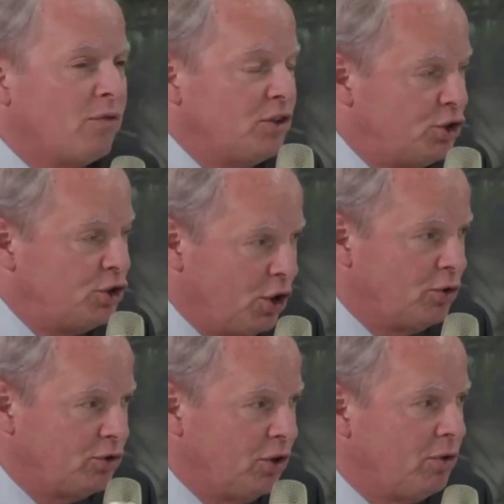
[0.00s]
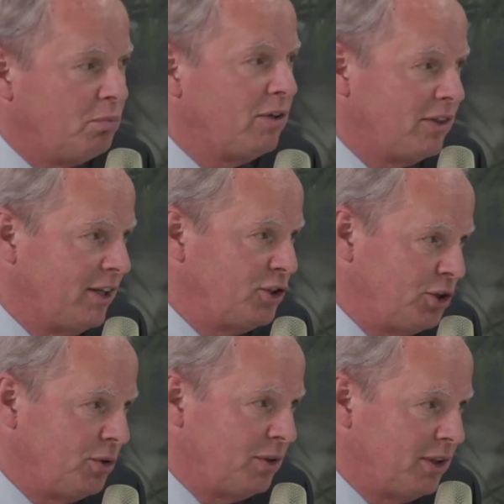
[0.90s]
its total bond
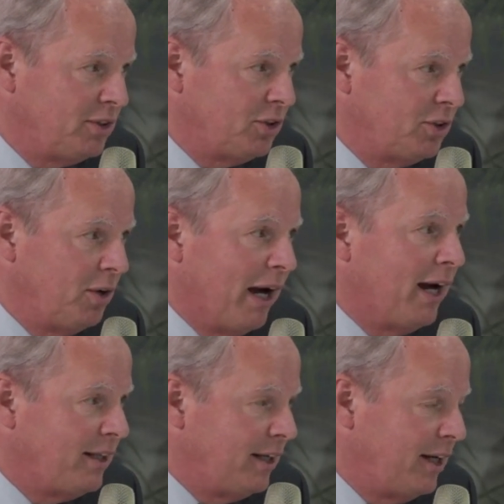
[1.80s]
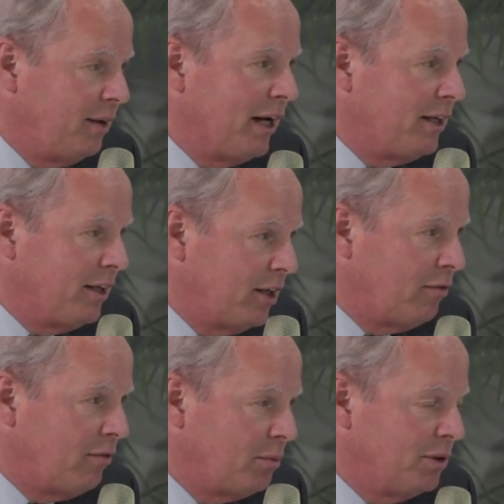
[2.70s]
issuance by the
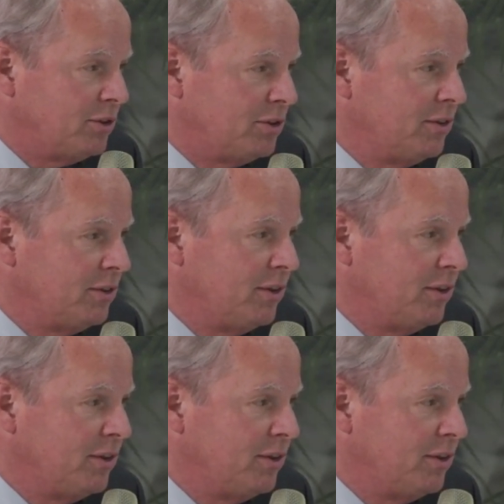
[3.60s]
government?